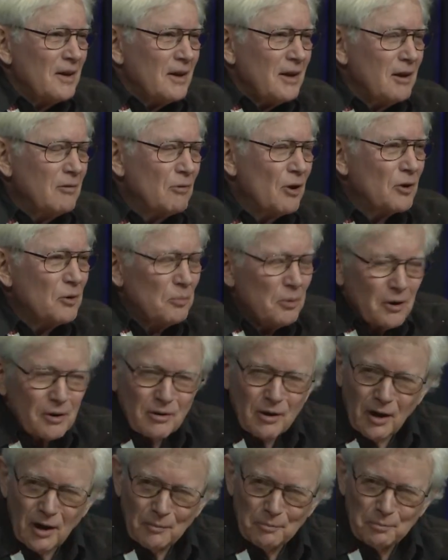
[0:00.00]
wrote a book
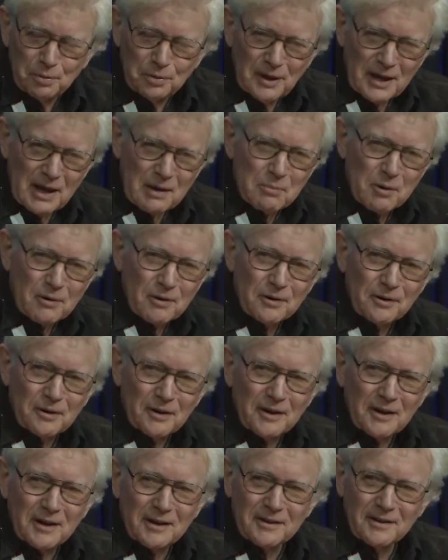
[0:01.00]
called
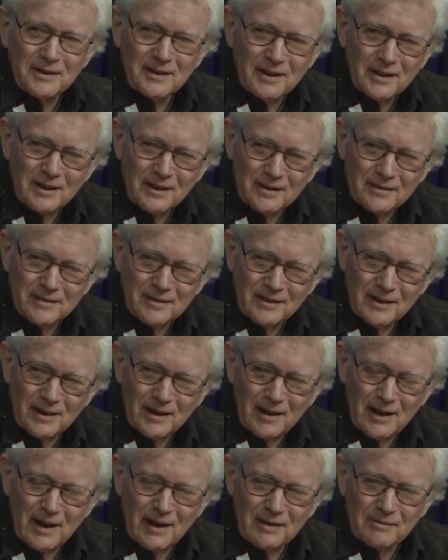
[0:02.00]
Playborhood, and
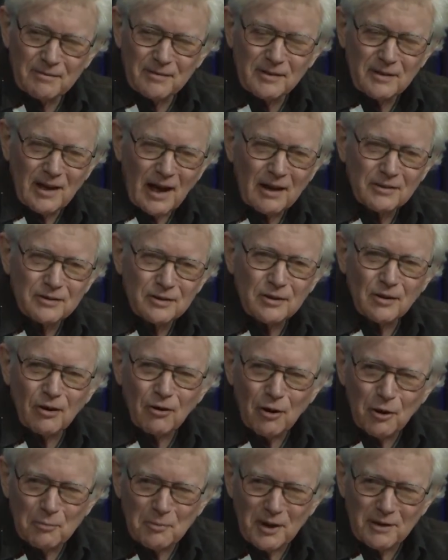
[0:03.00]
I've gotten to
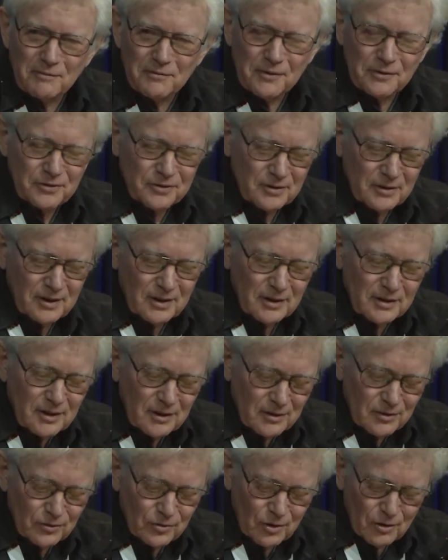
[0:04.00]
know him. I visited
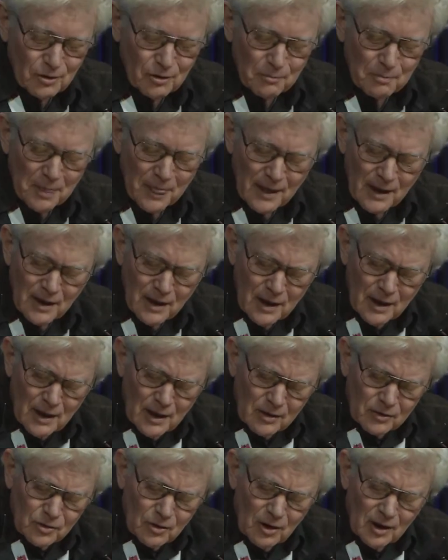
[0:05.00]
his home.
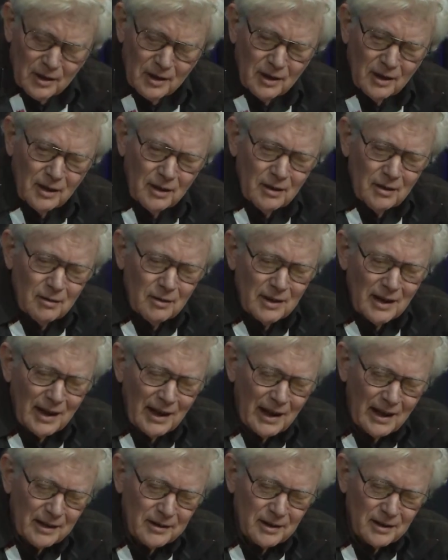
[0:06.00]
So he
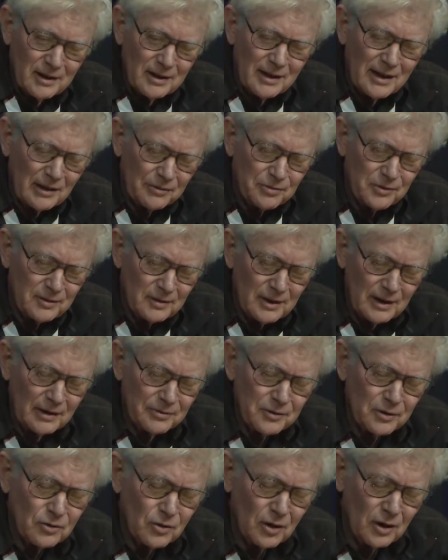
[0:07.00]
had, at
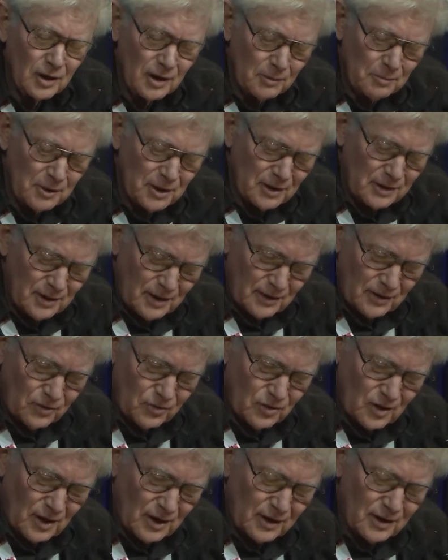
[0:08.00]
the time that he
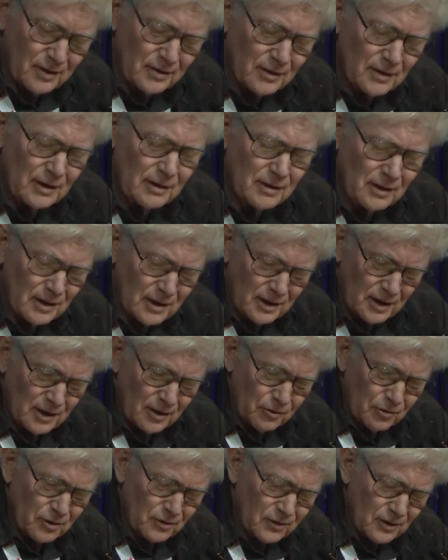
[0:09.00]
started getting
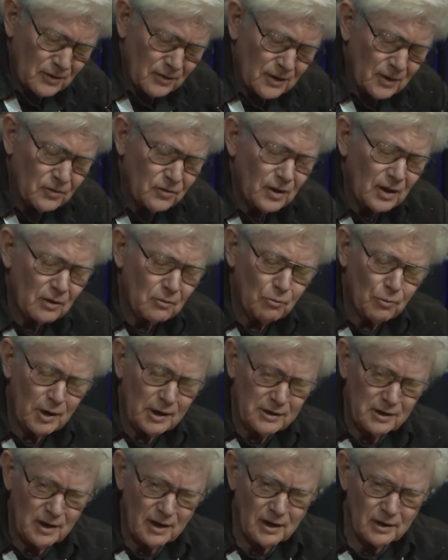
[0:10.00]
interested in this, he had
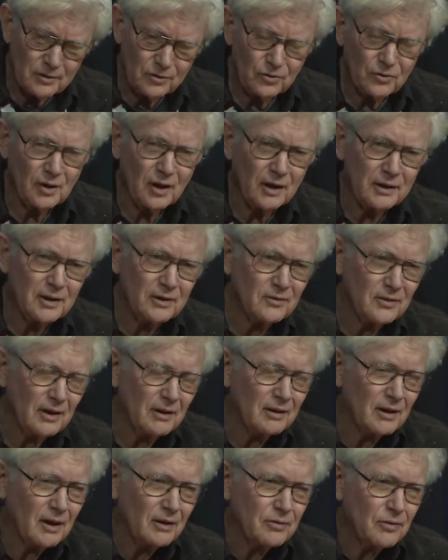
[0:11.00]
one young son. He's now
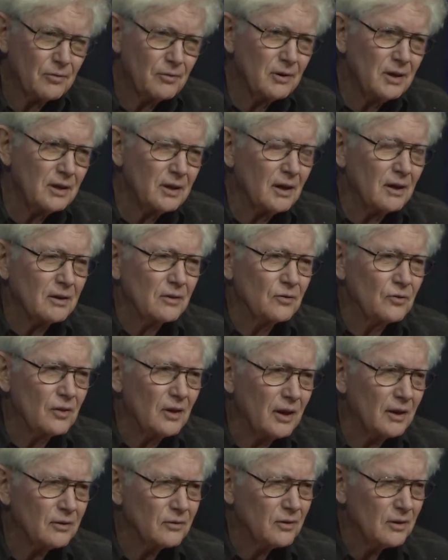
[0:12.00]
got 3 young
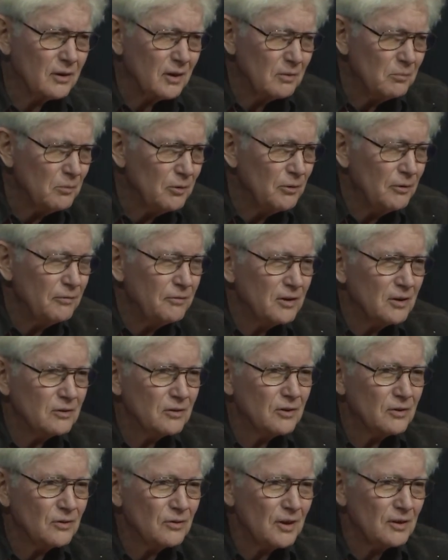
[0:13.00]
sons. And he moved
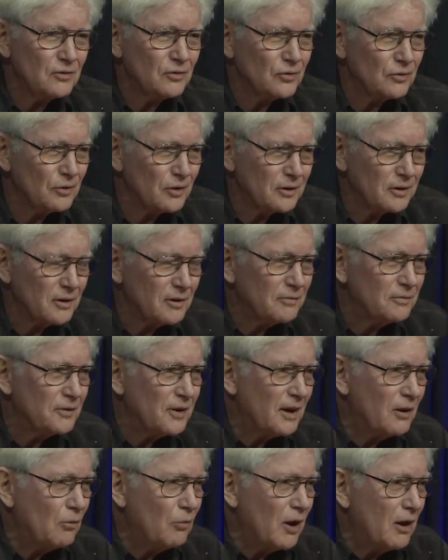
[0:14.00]
into this sort of
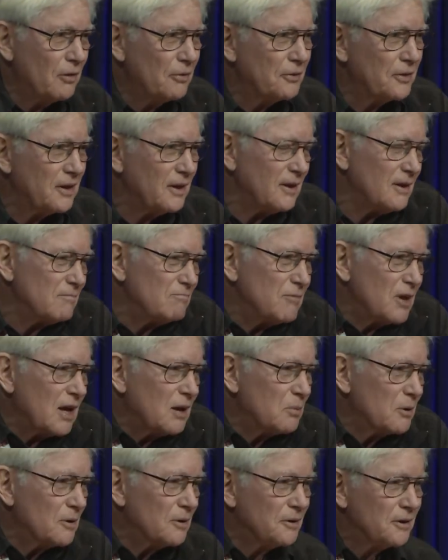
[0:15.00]
wealthy
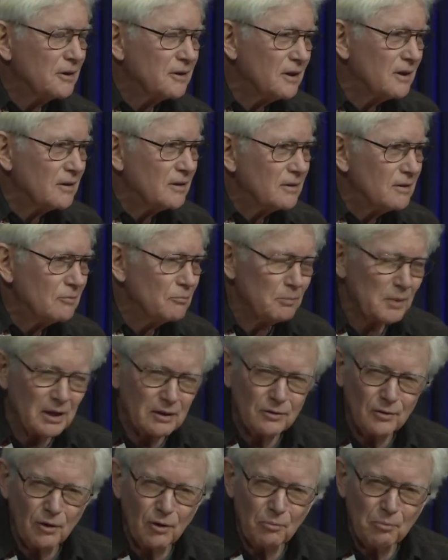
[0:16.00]
neighborhood in
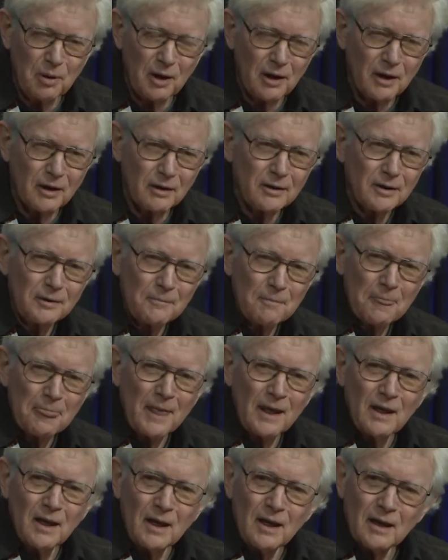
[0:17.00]
Menlo Park,
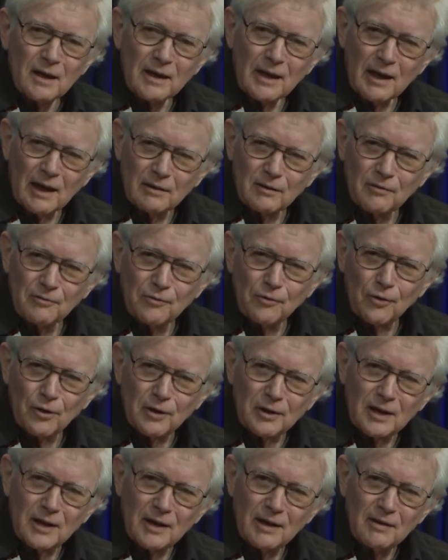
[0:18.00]

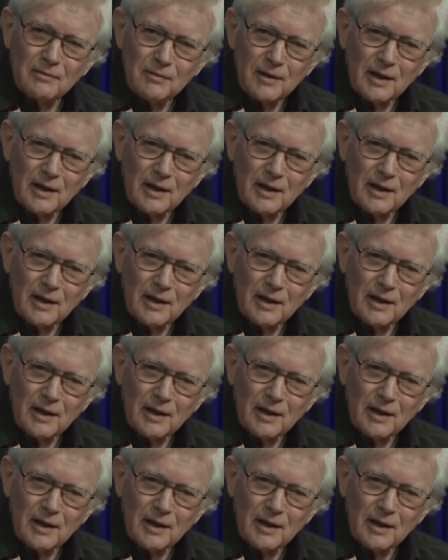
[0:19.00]
California,